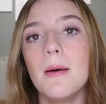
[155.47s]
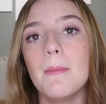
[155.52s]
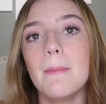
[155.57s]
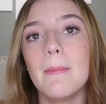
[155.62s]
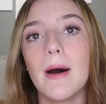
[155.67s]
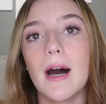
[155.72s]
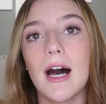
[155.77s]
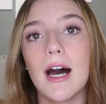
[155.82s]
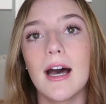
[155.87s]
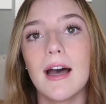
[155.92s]

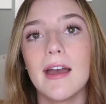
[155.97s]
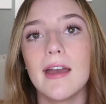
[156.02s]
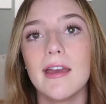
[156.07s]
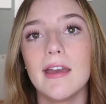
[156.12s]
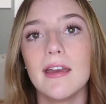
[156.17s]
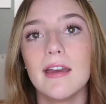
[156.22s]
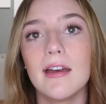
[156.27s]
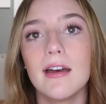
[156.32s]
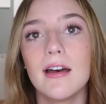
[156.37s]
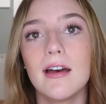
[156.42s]

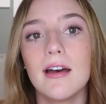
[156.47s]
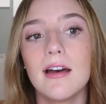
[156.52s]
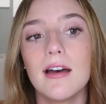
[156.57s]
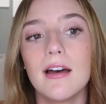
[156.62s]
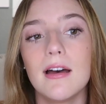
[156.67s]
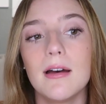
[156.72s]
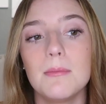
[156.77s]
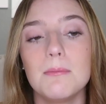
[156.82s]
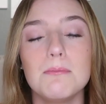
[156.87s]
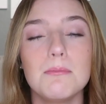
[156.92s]
my
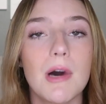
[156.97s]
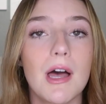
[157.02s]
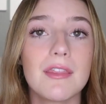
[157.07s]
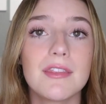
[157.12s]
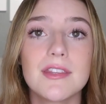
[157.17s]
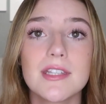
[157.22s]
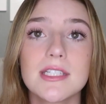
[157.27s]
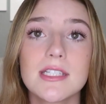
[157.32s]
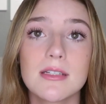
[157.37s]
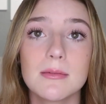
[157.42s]

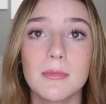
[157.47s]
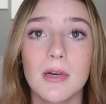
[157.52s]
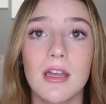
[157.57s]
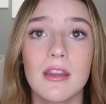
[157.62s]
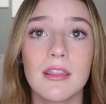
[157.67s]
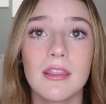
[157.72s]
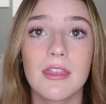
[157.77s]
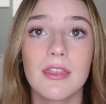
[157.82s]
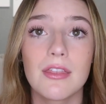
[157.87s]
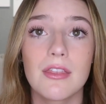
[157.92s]

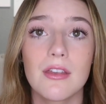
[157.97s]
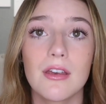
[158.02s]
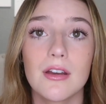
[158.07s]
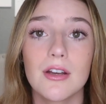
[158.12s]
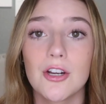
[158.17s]
month-to-month